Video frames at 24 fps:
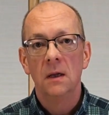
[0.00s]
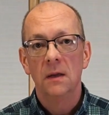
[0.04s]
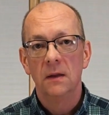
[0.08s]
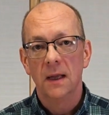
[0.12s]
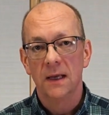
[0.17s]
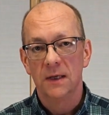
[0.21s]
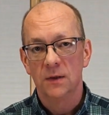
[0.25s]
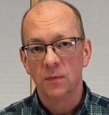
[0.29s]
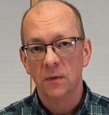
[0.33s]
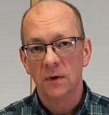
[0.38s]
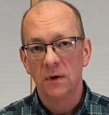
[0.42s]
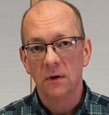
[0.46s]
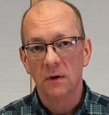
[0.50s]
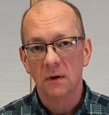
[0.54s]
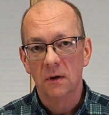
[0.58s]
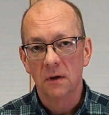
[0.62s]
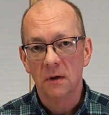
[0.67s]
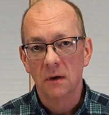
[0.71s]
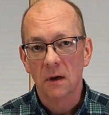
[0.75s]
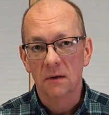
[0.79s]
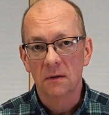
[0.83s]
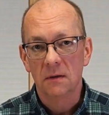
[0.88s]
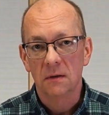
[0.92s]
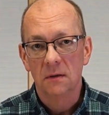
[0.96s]
that's when you're going
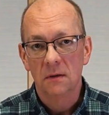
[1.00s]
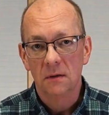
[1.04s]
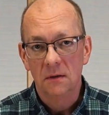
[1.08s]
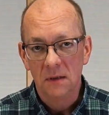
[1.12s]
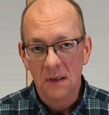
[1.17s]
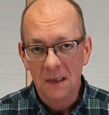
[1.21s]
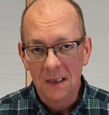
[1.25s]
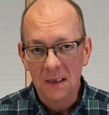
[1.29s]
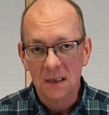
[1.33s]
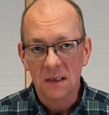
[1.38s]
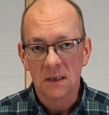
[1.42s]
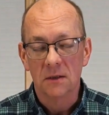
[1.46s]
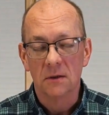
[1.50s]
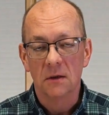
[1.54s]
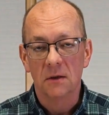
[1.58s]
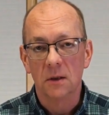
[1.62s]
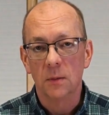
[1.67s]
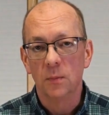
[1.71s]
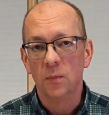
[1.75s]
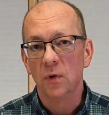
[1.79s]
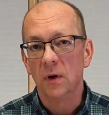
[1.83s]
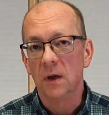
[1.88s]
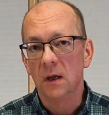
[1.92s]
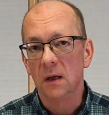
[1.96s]
to need to start to
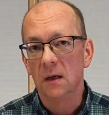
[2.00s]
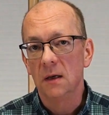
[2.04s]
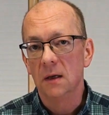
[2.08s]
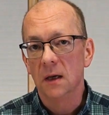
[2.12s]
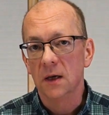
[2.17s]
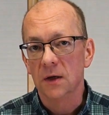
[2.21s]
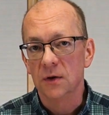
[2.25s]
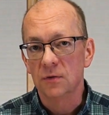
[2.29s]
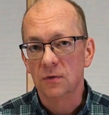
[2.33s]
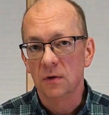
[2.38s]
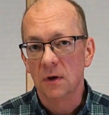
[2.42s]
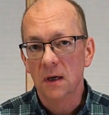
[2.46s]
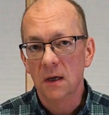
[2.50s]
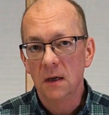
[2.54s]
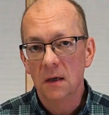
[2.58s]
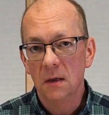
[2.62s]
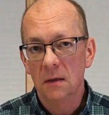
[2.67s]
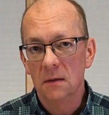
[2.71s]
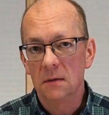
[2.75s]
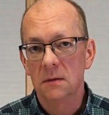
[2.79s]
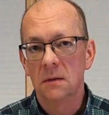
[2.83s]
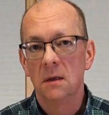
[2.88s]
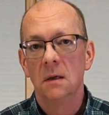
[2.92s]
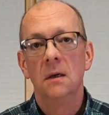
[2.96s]
bring in extra
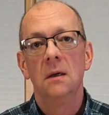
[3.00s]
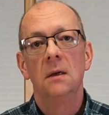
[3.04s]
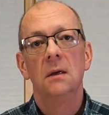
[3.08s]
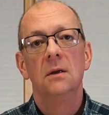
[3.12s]
hands